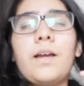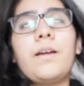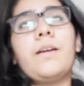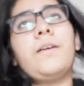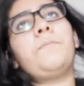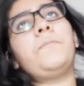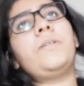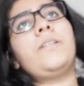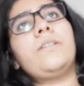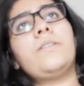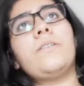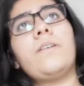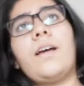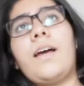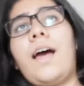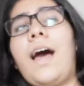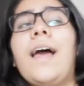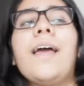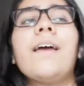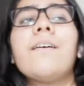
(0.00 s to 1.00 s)
I mean,
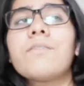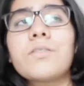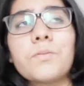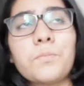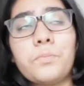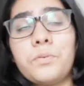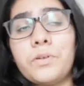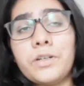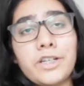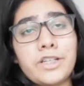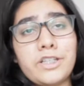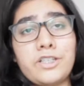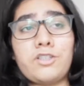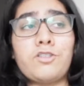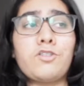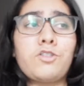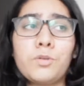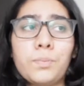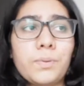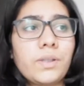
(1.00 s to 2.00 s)
I have some pretty
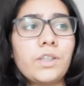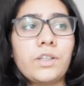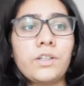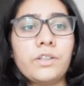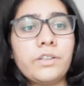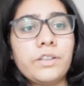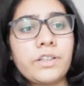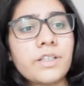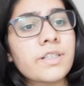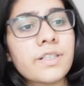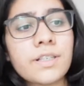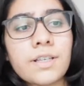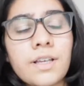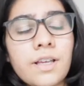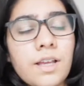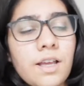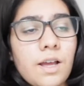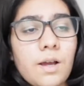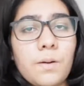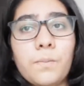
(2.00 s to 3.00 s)
stupid theories
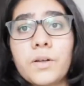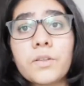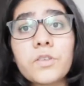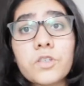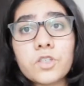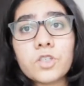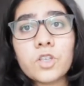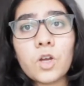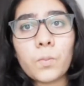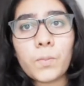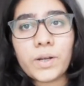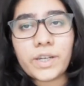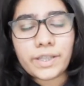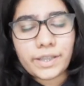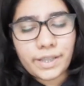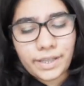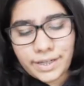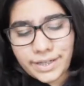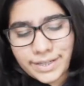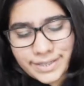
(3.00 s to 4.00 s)
about so many
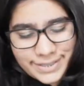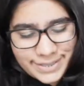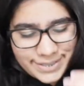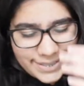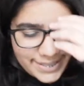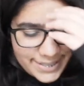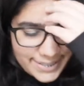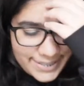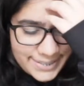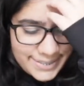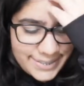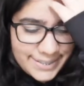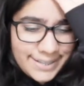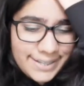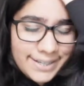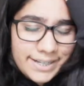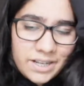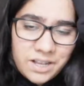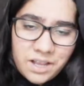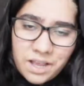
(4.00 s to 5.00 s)
things.
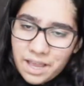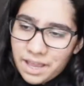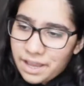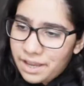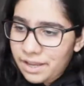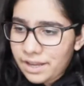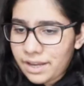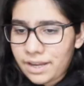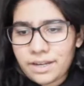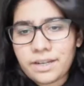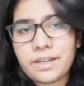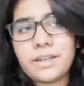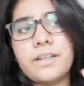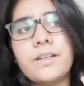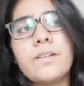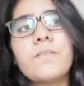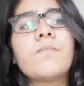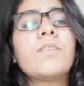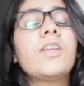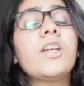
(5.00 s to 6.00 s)

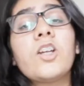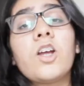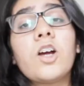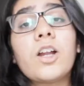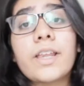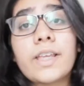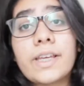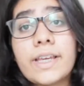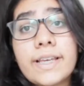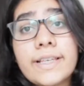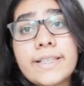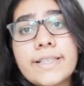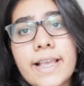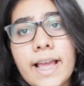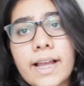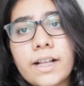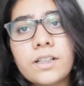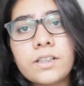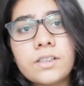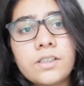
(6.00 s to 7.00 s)
And they're not
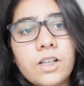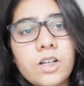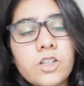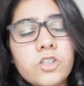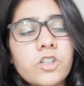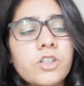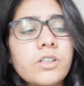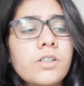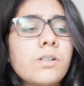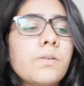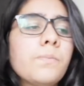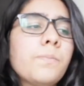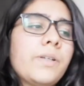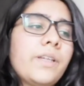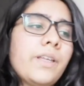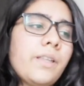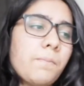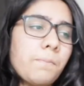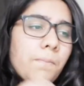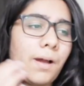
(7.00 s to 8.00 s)
exactly logical,
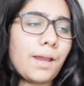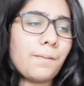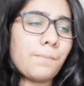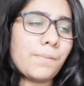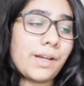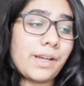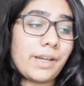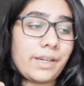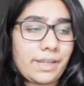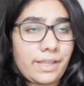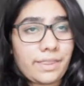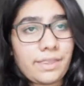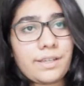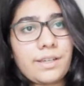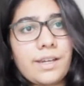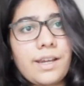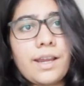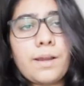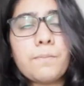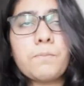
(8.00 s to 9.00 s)
but in my mind at the
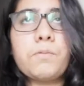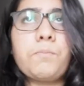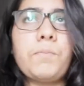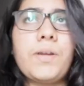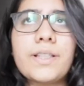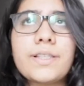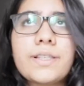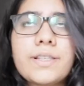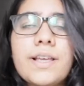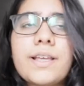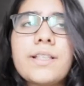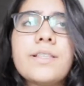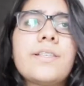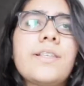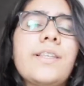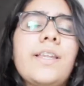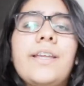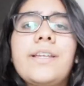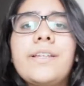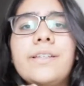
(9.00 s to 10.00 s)
time it made
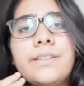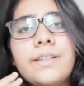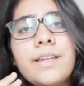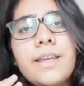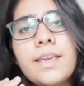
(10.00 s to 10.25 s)
sense, and I